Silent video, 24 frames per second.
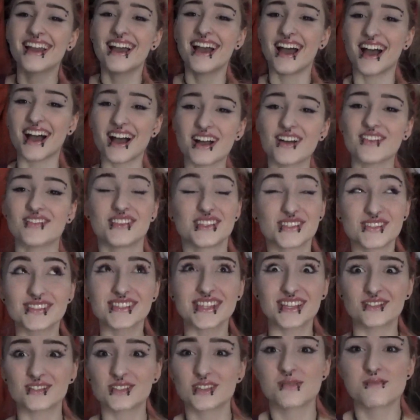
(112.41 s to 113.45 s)
was
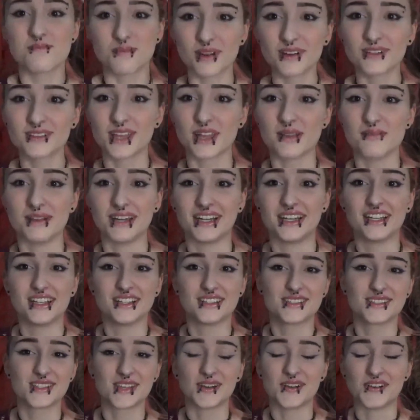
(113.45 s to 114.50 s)
actually birthday money,
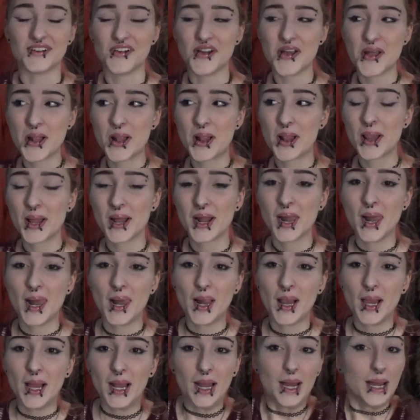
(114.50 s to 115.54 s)
so.
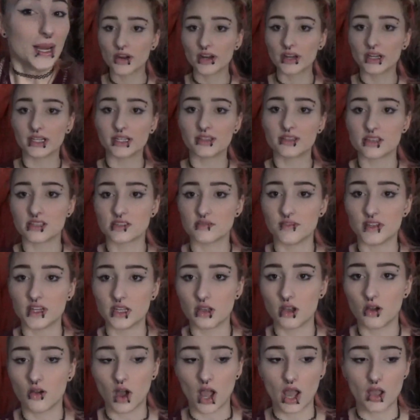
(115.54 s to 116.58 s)
In this
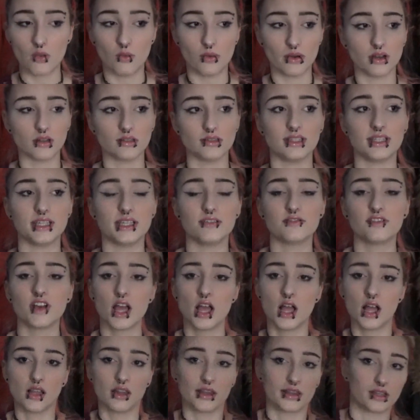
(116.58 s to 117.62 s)
video, I will leave
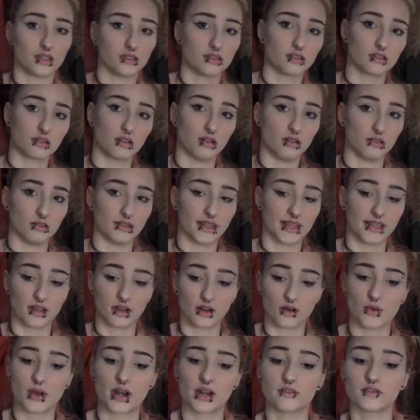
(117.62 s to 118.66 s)
like a little link
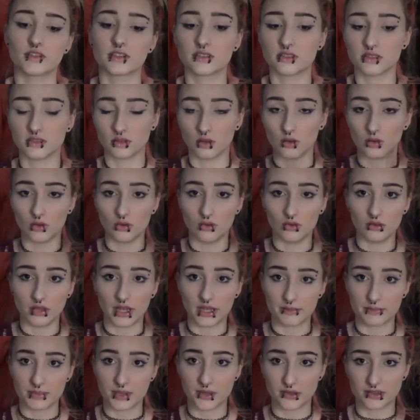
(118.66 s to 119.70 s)
or whatever to the whole
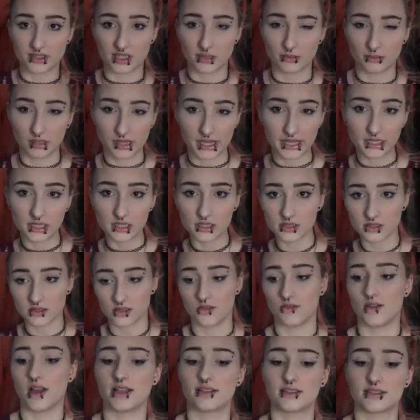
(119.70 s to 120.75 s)
like piercing playlist, so you
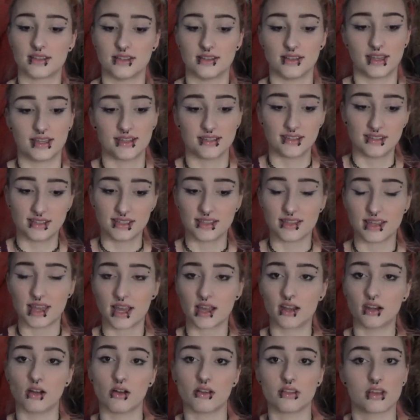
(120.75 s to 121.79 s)
guys can like see that
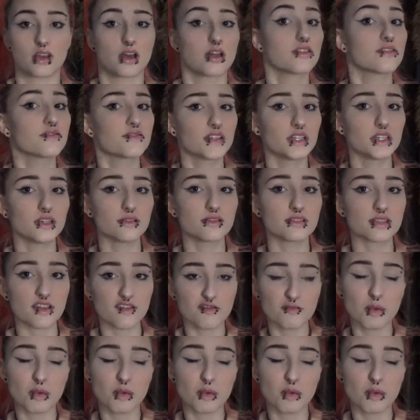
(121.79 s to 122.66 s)
and all the other videos I've